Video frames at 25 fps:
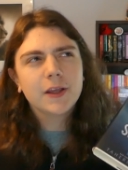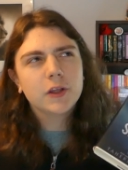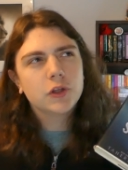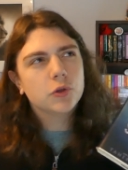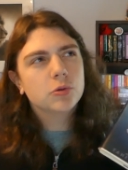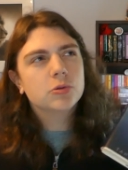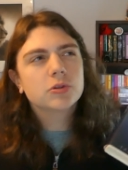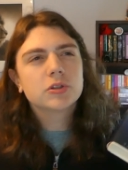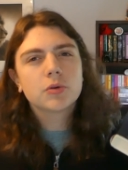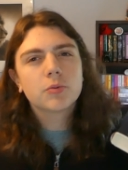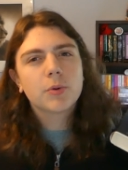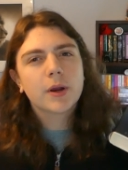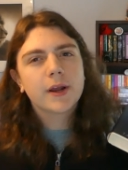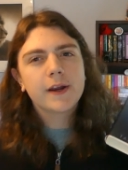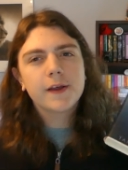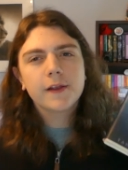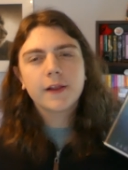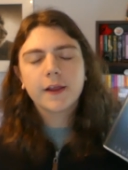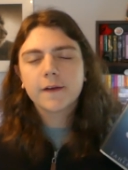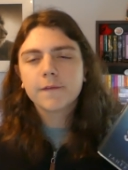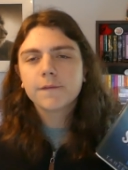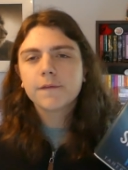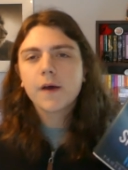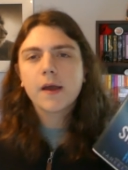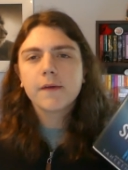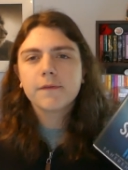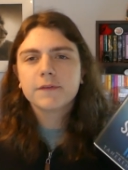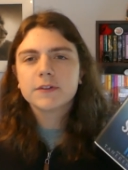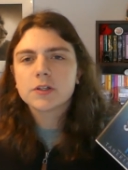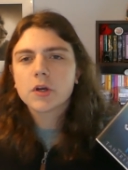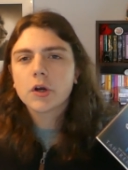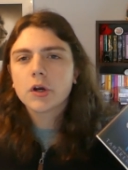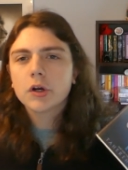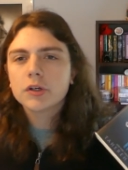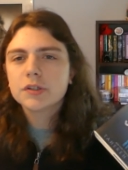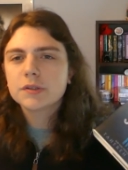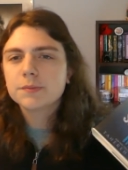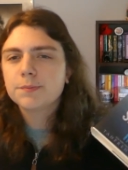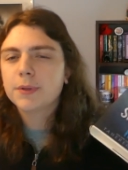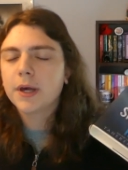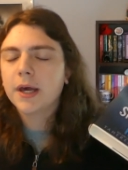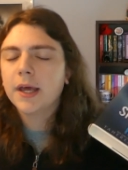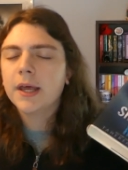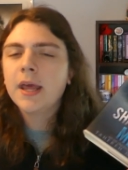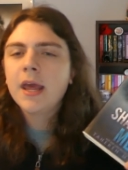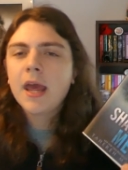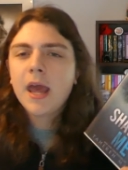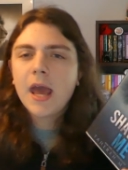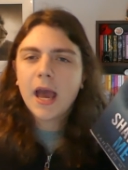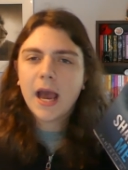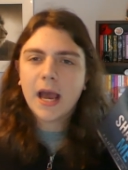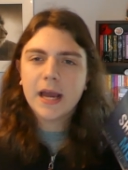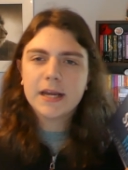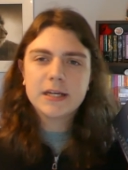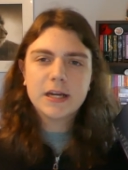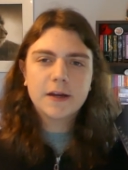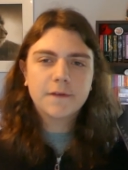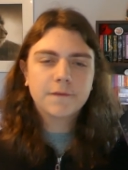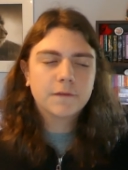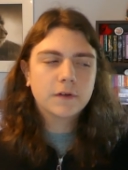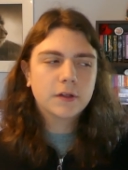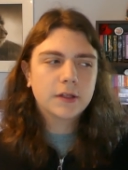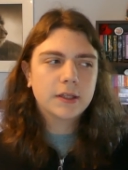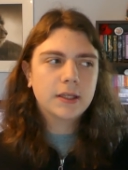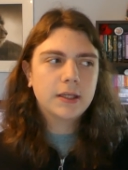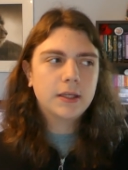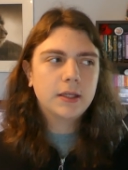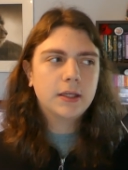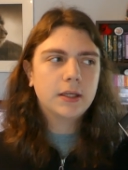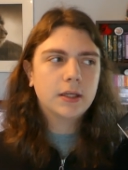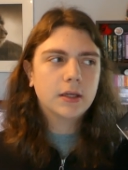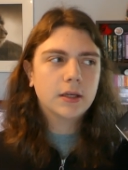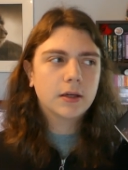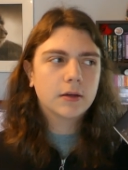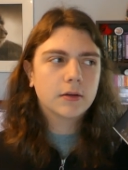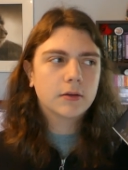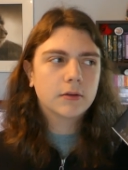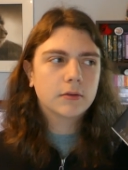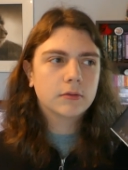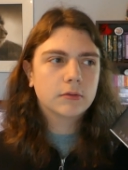used to rate it like five stars, but I definitely